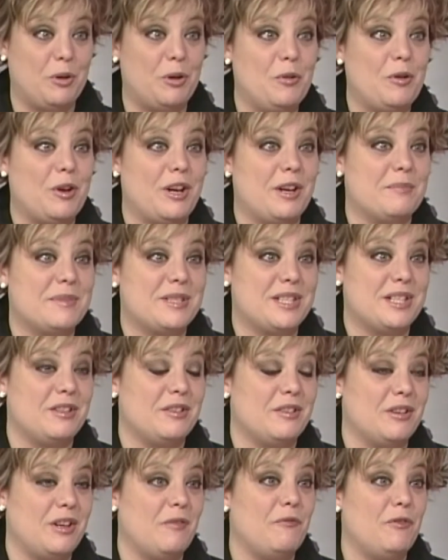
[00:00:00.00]
programs
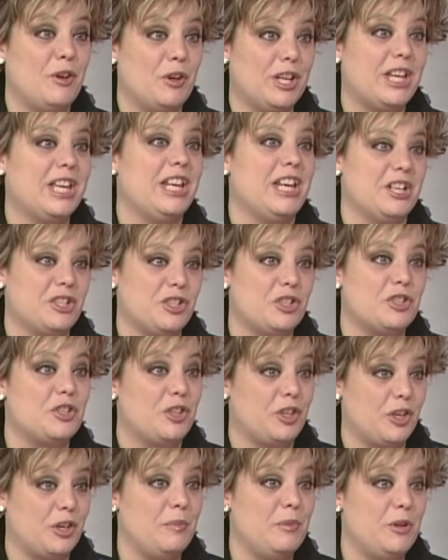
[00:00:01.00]
and very connected
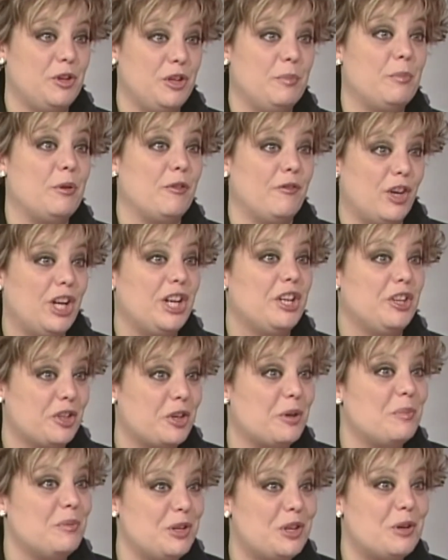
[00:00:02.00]
to the community, providing
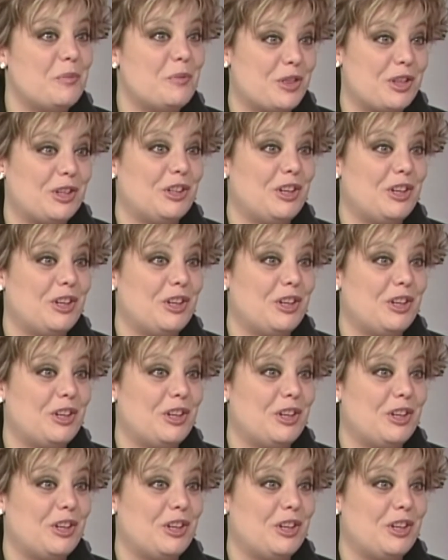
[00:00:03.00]
the community with a